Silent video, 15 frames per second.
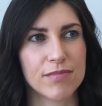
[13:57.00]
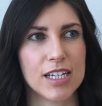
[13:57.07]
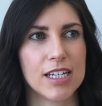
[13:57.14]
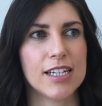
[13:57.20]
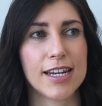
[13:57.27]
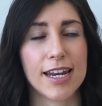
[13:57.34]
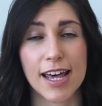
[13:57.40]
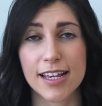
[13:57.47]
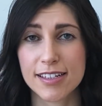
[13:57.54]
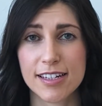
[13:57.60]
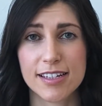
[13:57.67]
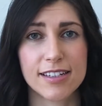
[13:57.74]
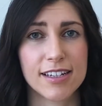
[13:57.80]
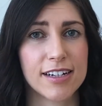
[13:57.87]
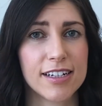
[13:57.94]

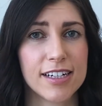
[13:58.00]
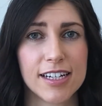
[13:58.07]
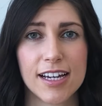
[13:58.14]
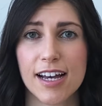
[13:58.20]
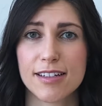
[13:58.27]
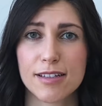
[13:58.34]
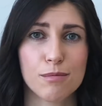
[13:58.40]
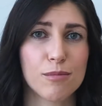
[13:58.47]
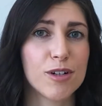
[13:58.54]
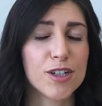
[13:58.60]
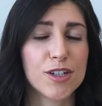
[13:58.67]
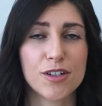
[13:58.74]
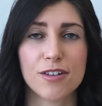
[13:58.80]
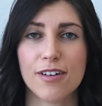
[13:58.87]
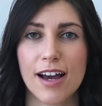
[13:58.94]
necessary as a
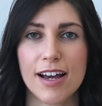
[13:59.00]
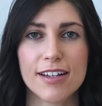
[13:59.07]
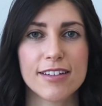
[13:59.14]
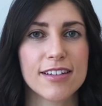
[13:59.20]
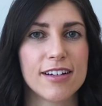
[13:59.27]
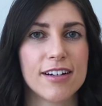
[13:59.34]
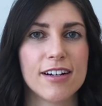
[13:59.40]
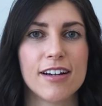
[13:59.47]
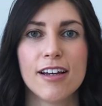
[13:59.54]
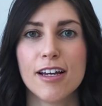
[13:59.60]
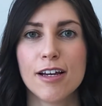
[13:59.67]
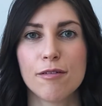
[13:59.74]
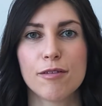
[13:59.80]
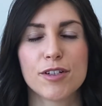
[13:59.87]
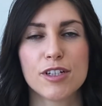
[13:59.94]
moisturizer,
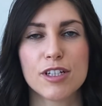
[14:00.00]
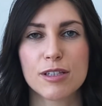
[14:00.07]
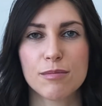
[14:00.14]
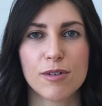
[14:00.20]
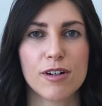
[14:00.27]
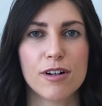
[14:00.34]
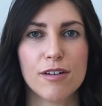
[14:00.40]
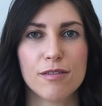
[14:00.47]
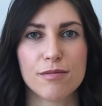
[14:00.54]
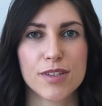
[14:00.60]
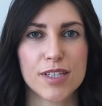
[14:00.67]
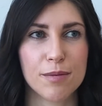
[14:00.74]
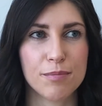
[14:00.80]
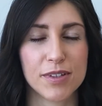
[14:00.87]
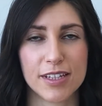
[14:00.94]
which is more of
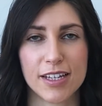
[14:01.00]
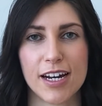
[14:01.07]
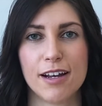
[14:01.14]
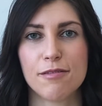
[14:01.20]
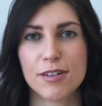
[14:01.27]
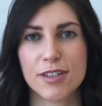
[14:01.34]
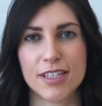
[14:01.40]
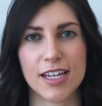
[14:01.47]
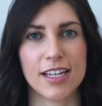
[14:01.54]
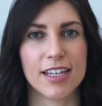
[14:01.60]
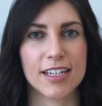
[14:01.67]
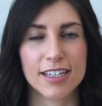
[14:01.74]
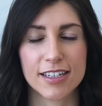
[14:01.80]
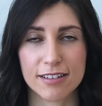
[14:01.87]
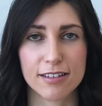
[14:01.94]
something that I would say
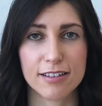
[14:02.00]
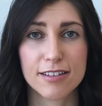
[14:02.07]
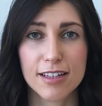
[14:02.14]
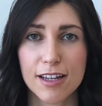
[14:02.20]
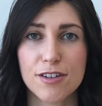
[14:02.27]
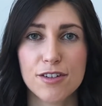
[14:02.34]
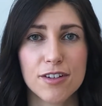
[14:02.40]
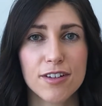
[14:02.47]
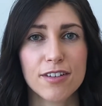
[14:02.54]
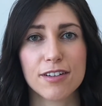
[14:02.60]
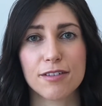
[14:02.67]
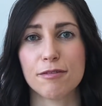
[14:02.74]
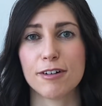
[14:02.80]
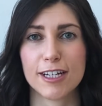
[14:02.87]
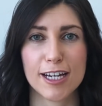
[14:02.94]
like is essential and
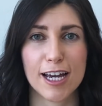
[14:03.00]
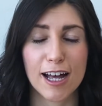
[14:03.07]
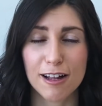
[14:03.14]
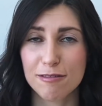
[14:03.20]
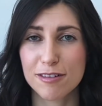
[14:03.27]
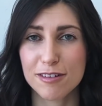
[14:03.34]
really helpful